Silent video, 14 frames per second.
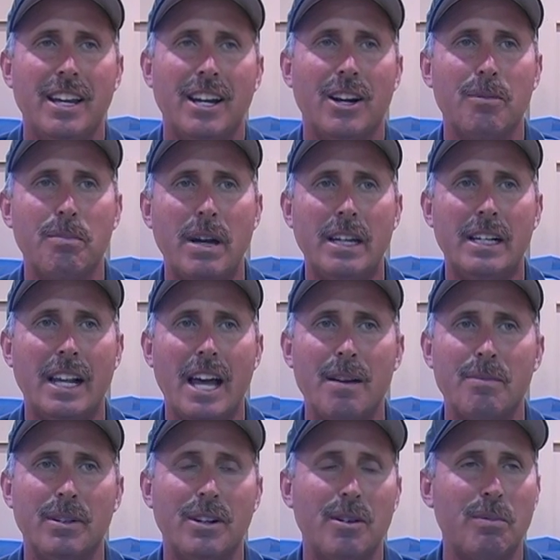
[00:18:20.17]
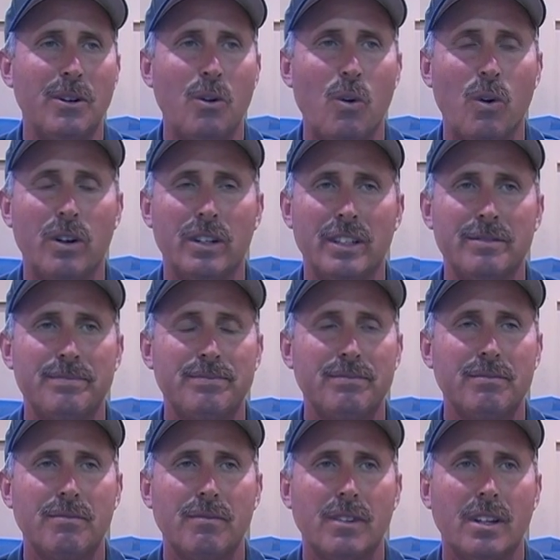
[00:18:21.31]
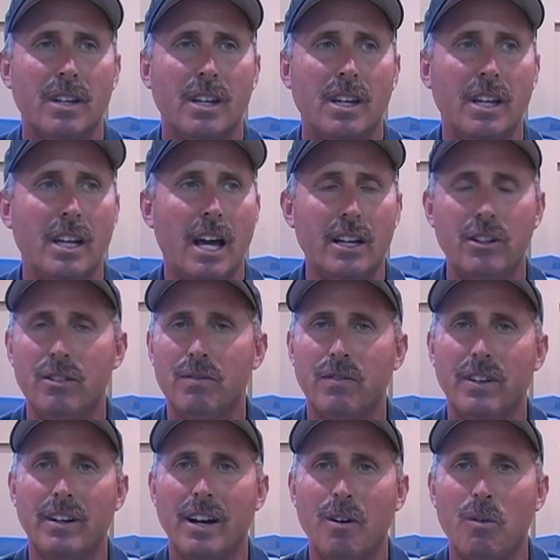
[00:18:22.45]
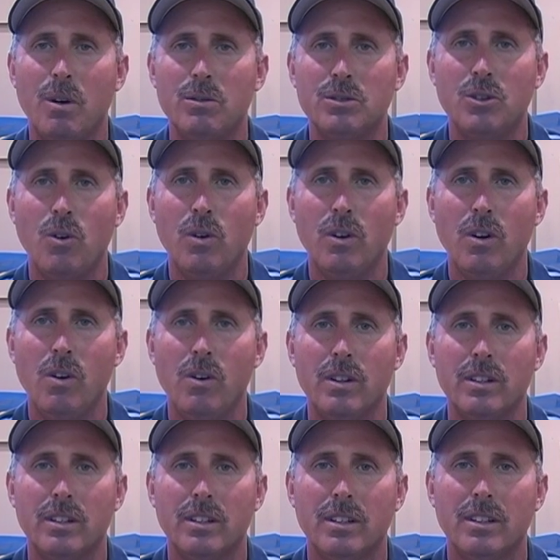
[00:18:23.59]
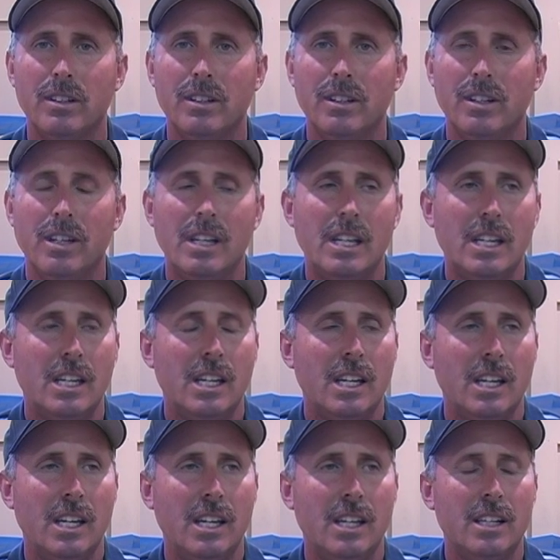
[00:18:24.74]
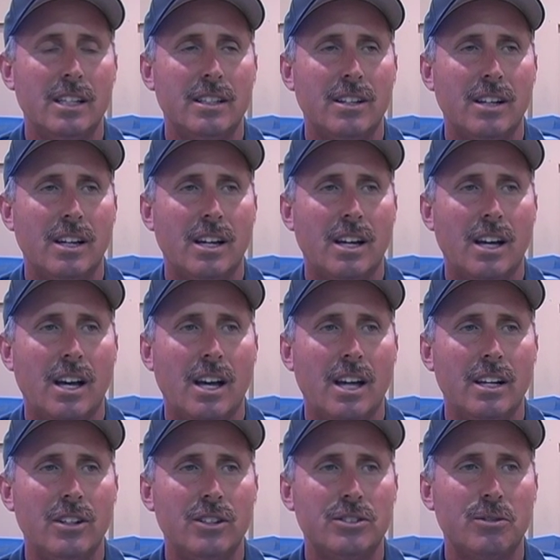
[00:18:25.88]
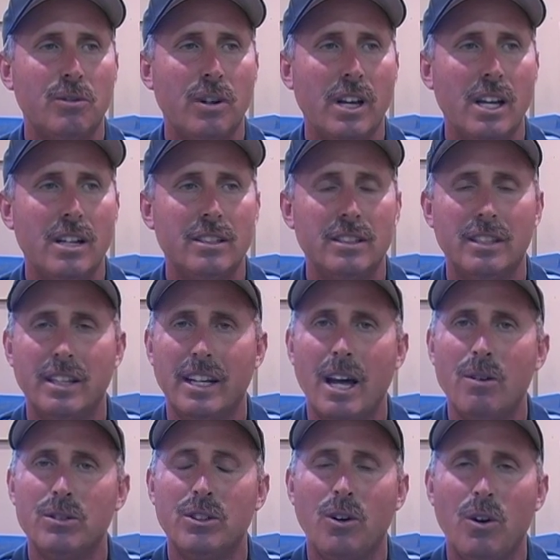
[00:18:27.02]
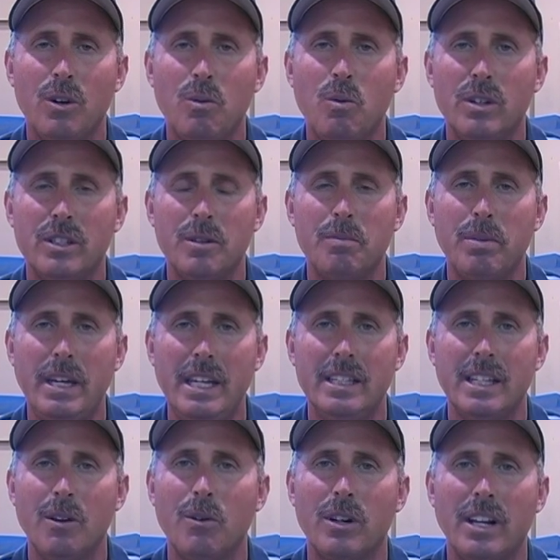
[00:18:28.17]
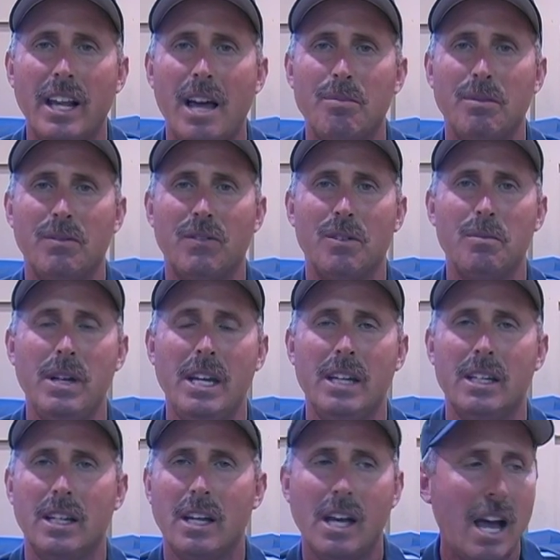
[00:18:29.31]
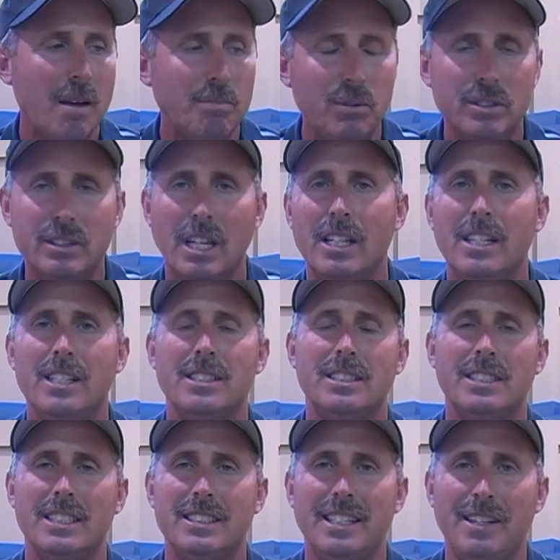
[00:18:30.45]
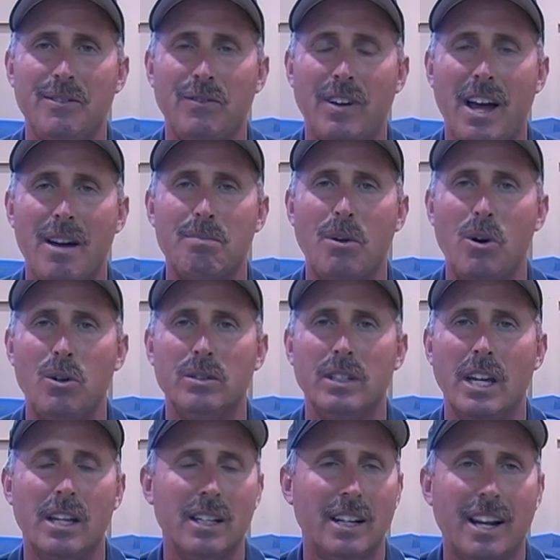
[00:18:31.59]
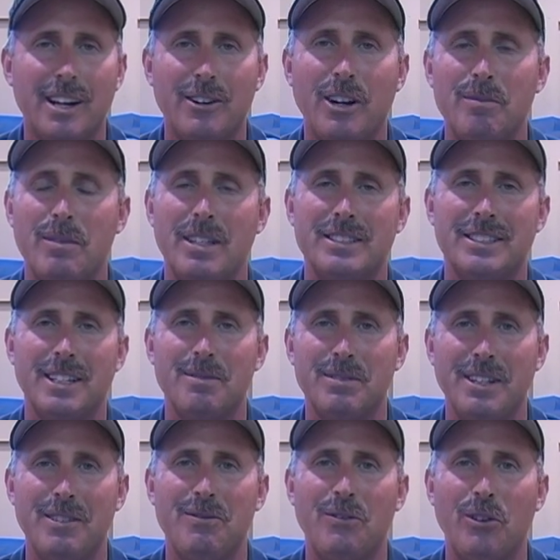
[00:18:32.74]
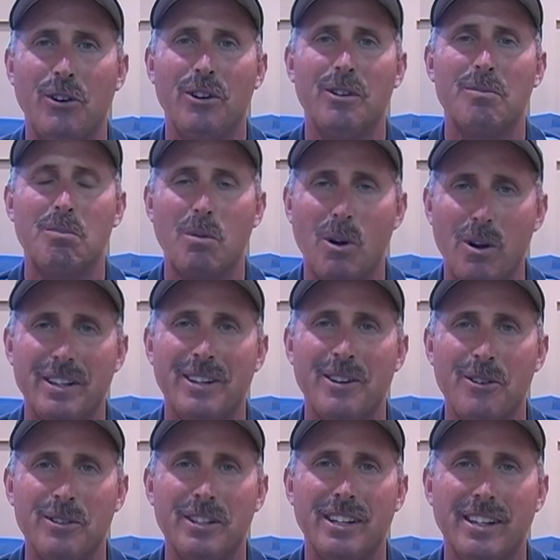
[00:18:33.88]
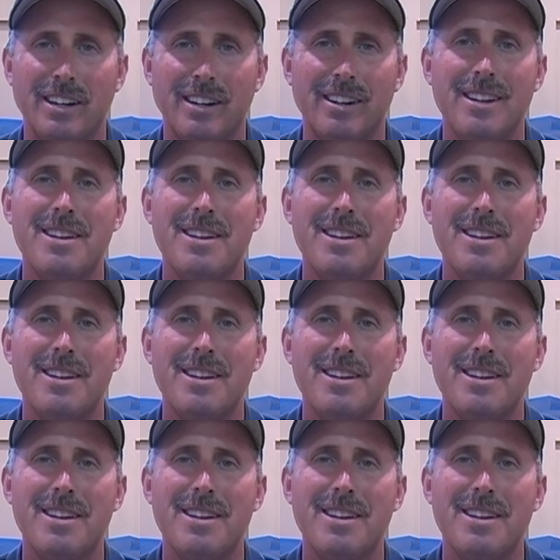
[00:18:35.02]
Everybody clapping up in Oregon, and I couldn't figure out what was going on. And I looked around, and I was the only one competing. They were clapping for me. I put that little 16.5 pole down, and I grabbed that 17-footer and brought it on in there.